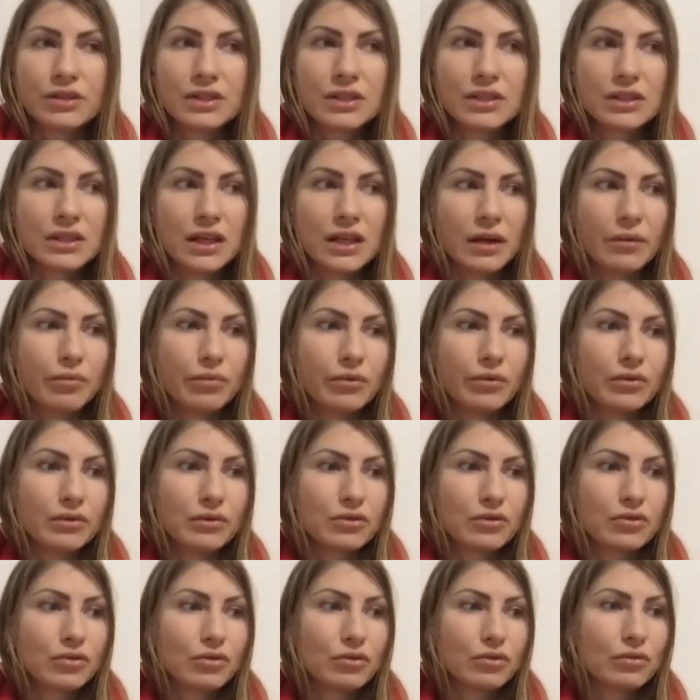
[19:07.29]
step on the
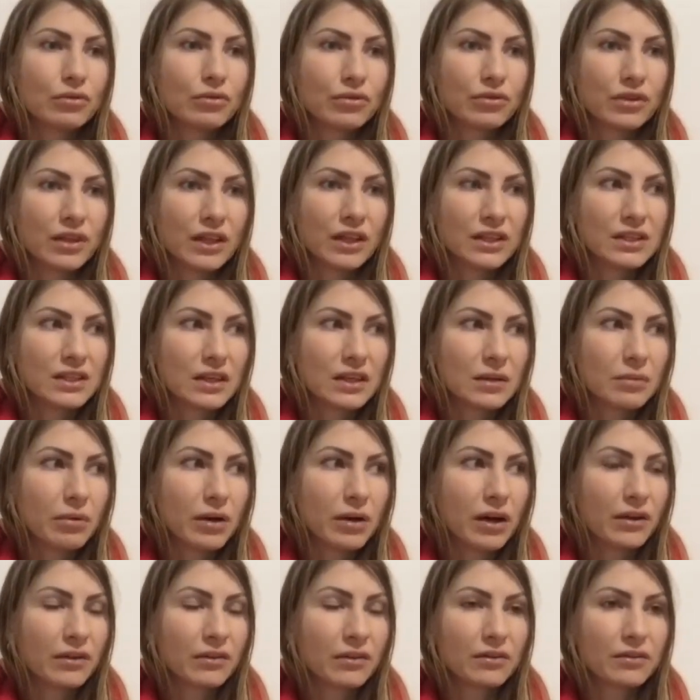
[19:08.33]
true authentic
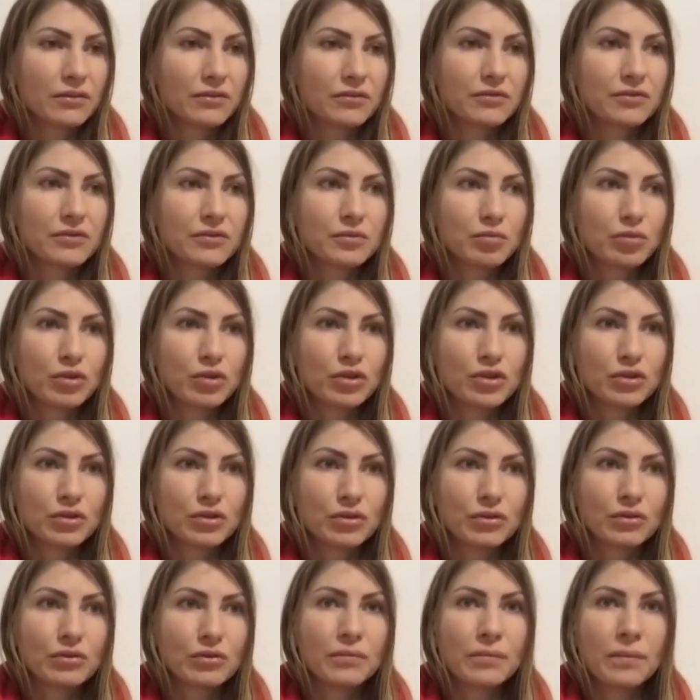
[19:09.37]
path of
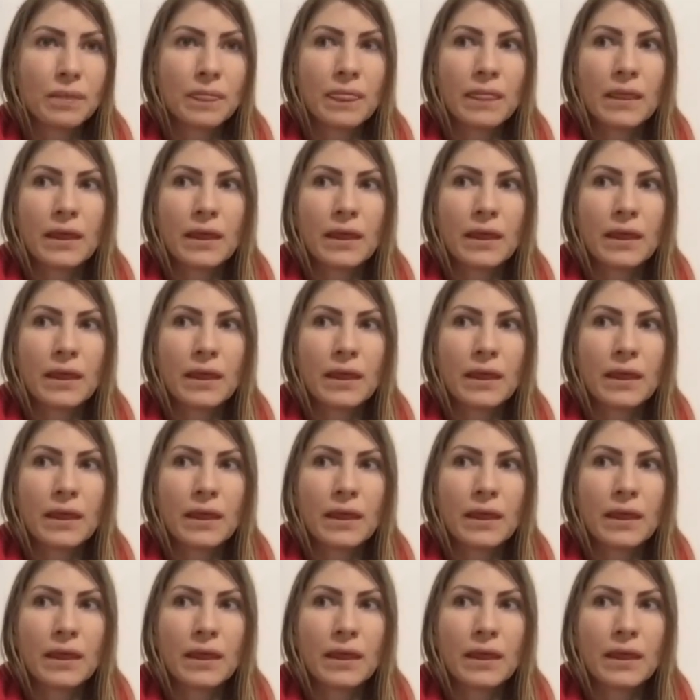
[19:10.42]
spiritual